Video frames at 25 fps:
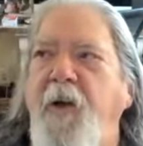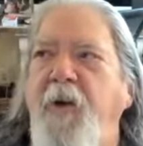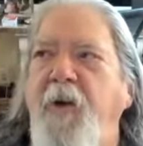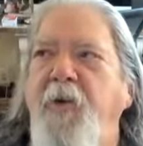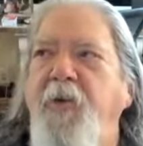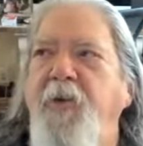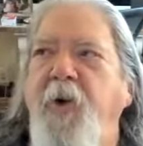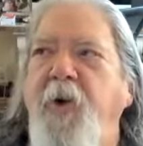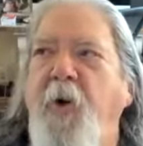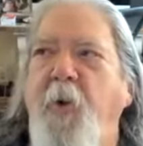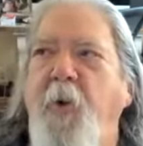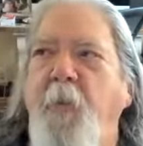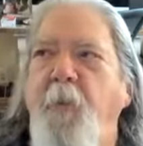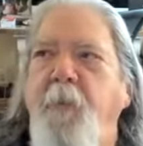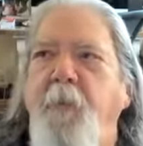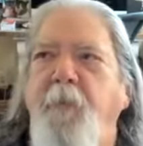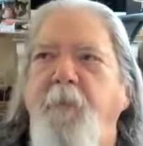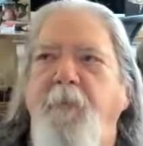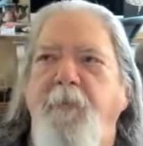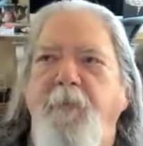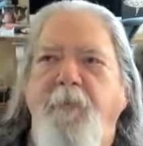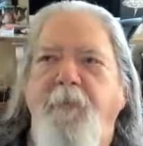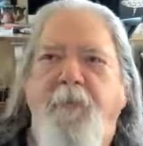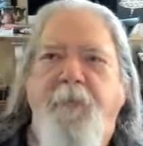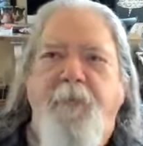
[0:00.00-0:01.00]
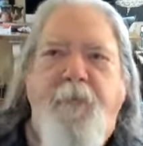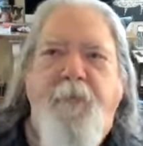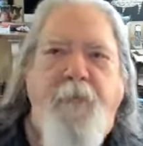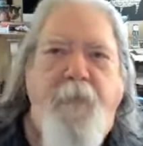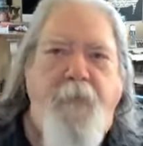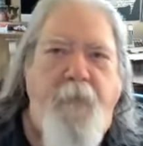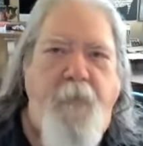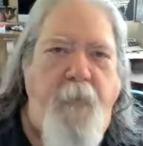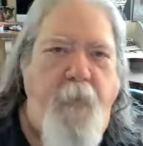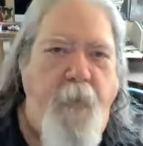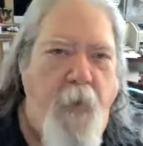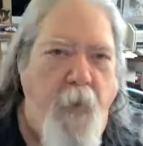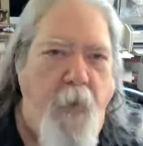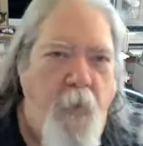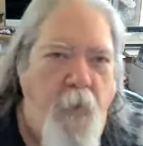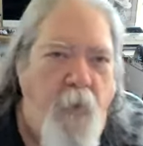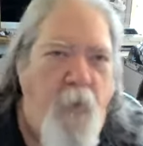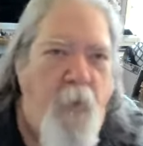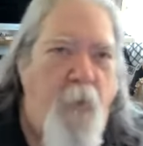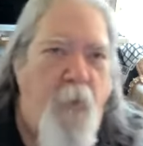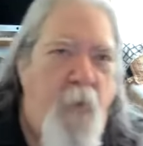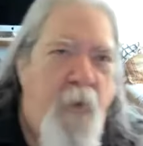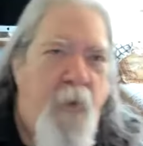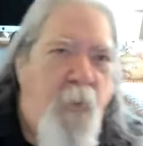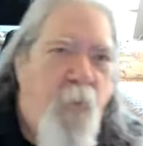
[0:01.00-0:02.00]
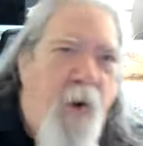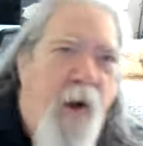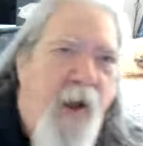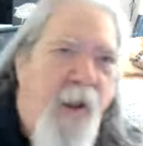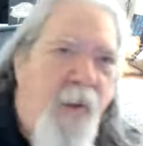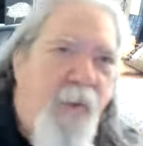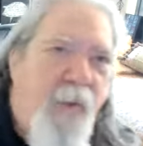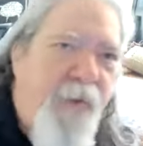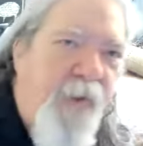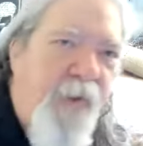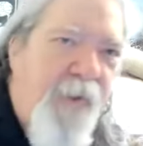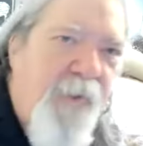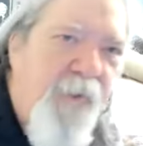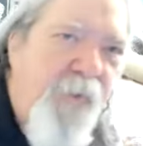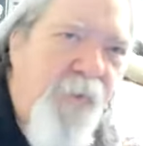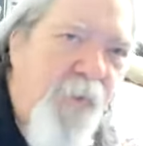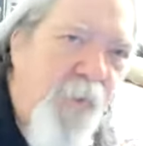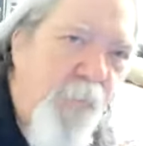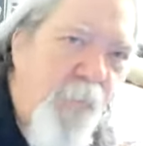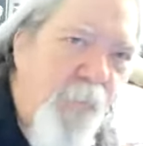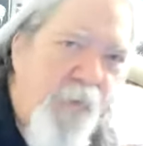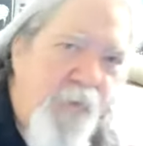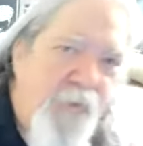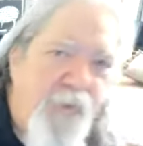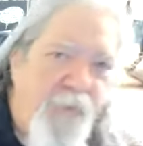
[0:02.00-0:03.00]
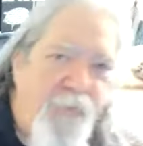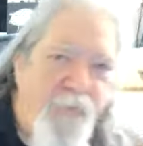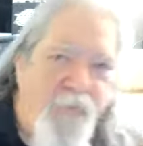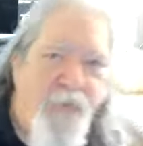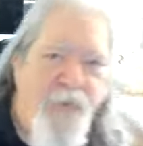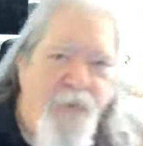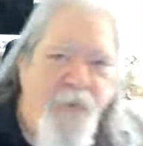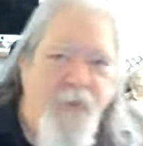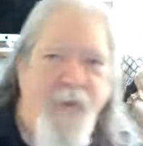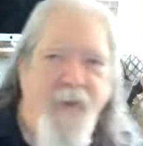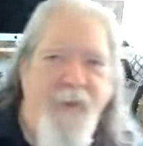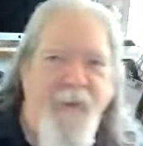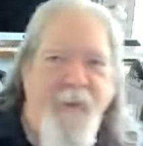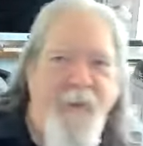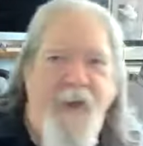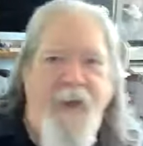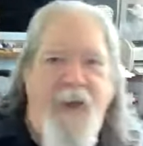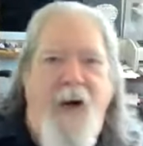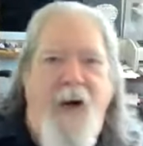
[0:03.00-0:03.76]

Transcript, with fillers: So we want things to be different than they